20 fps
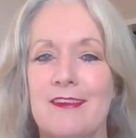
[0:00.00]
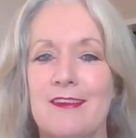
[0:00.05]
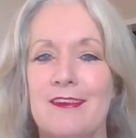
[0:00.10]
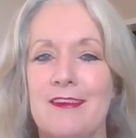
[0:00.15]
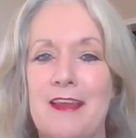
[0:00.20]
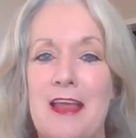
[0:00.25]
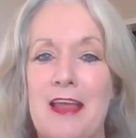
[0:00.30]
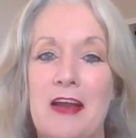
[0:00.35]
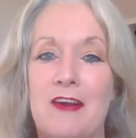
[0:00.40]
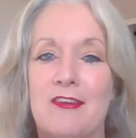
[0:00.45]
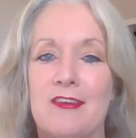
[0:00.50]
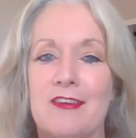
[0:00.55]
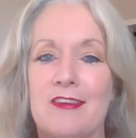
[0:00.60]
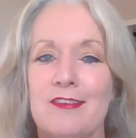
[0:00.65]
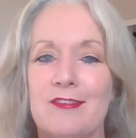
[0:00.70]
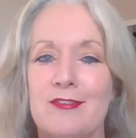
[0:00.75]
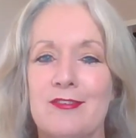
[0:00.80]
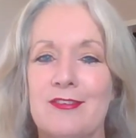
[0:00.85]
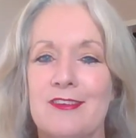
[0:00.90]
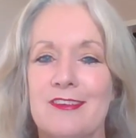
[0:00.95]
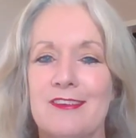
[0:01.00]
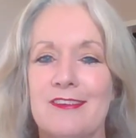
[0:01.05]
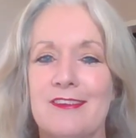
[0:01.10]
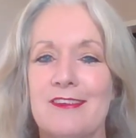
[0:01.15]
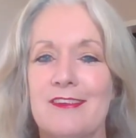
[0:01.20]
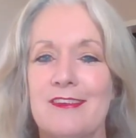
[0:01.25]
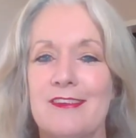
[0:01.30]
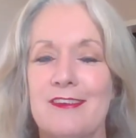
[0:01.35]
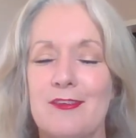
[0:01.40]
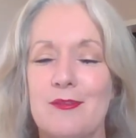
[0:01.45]
narrative.
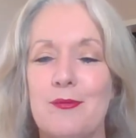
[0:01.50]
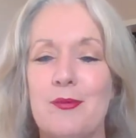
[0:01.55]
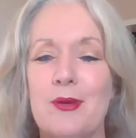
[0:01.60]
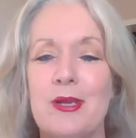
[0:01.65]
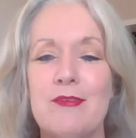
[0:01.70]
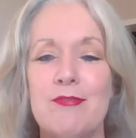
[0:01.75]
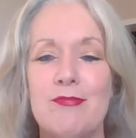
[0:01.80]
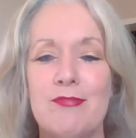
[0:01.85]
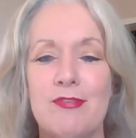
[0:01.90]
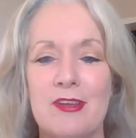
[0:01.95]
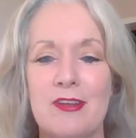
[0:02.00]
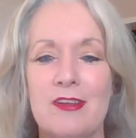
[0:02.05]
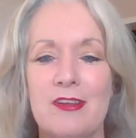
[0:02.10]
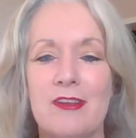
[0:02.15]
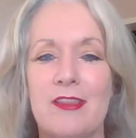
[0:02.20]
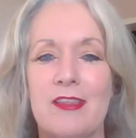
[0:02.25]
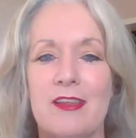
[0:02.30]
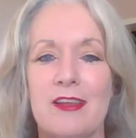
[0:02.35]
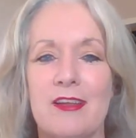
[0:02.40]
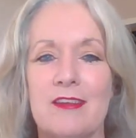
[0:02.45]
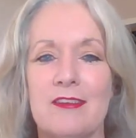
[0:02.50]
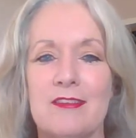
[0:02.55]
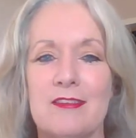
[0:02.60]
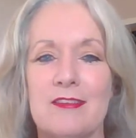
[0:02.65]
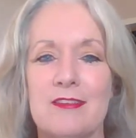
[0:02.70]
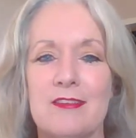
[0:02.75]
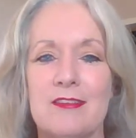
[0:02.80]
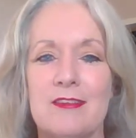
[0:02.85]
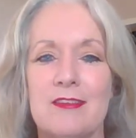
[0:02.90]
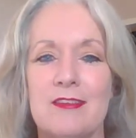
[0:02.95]
We feel
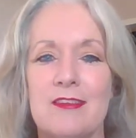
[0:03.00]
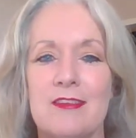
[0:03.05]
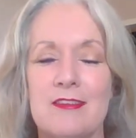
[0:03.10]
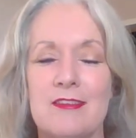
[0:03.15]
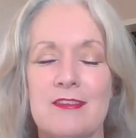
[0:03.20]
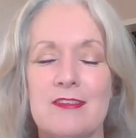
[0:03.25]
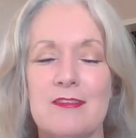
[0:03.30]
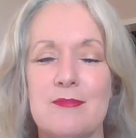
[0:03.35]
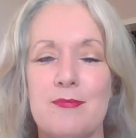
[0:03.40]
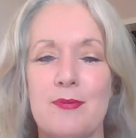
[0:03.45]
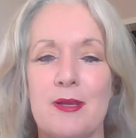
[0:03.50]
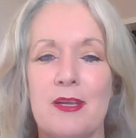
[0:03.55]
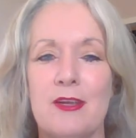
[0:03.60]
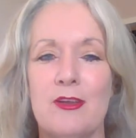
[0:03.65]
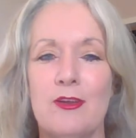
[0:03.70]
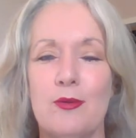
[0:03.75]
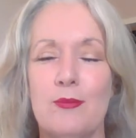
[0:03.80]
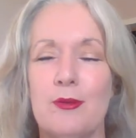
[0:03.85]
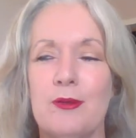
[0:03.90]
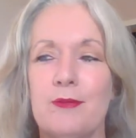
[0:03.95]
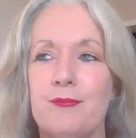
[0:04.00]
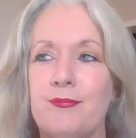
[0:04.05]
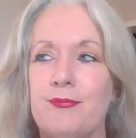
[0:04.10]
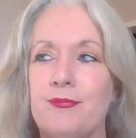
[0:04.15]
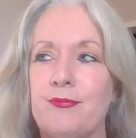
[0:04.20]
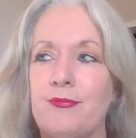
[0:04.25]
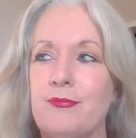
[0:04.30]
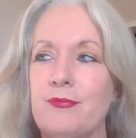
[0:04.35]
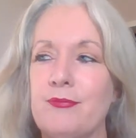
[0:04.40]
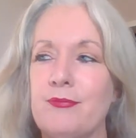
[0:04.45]
things. This is being human.
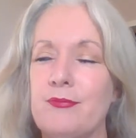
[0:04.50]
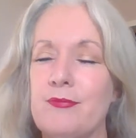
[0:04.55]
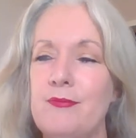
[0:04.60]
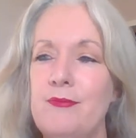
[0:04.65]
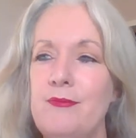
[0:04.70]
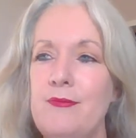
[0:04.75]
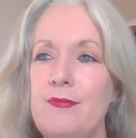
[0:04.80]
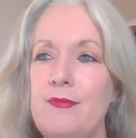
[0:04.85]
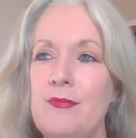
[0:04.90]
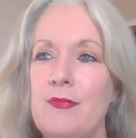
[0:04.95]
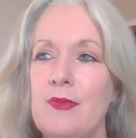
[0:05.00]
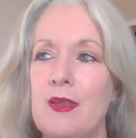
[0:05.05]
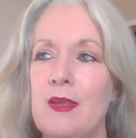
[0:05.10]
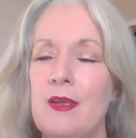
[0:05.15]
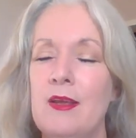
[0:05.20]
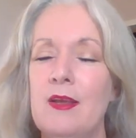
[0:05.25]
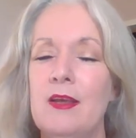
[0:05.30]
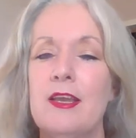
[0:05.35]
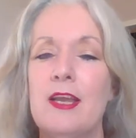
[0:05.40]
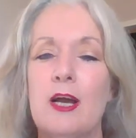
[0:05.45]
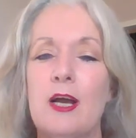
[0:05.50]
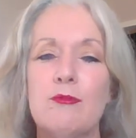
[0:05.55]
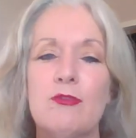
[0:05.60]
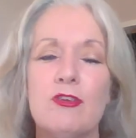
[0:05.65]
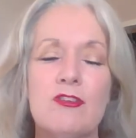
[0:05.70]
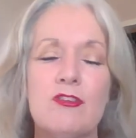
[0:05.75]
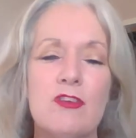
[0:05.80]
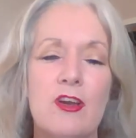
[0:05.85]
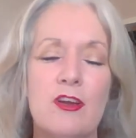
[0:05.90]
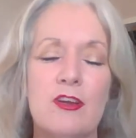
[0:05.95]
Now I'm
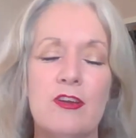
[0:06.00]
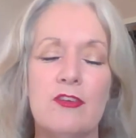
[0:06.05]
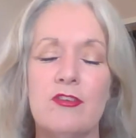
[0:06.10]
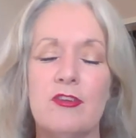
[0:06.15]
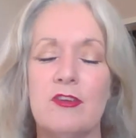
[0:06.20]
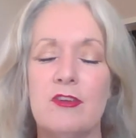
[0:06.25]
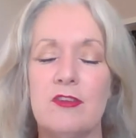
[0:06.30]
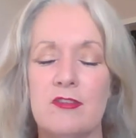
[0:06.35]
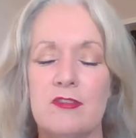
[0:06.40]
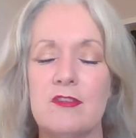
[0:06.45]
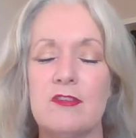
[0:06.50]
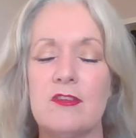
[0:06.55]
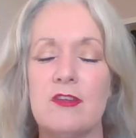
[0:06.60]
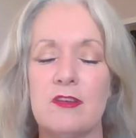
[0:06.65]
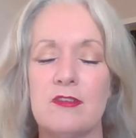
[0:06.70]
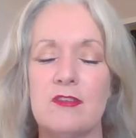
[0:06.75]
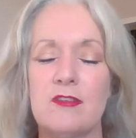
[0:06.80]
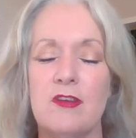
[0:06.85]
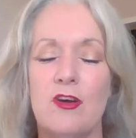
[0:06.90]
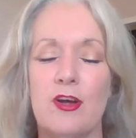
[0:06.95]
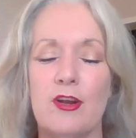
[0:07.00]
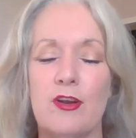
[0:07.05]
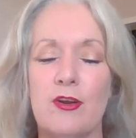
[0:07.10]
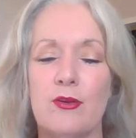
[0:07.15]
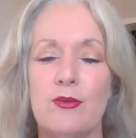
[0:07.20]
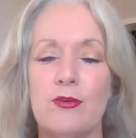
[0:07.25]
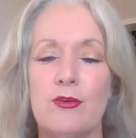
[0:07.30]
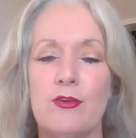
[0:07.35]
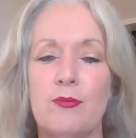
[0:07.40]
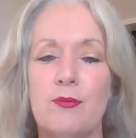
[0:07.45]
just going to, this is a slight
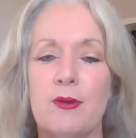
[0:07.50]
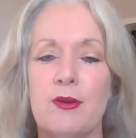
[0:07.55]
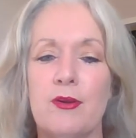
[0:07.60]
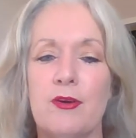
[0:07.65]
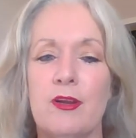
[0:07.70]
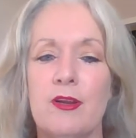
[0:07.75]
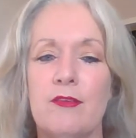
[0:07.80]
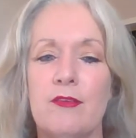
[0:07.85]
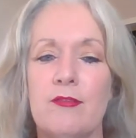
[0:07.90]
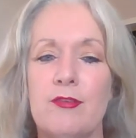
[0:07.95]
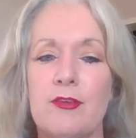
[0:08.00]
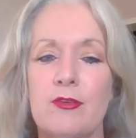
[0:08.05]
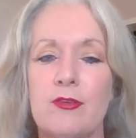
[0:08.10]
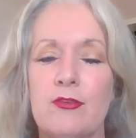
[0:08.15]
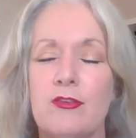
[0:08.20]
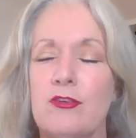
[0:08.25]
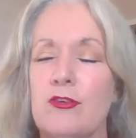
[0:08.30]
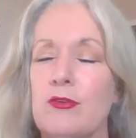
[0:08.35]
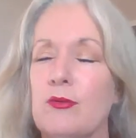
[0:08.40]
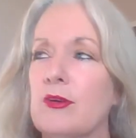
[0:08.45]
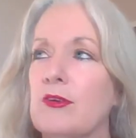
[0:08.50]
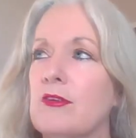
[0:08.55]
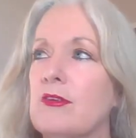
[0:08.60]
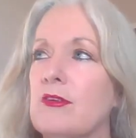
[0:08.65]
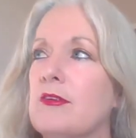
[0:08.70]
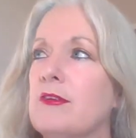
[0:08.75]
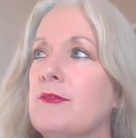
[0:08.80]
allude, but I feel to do it.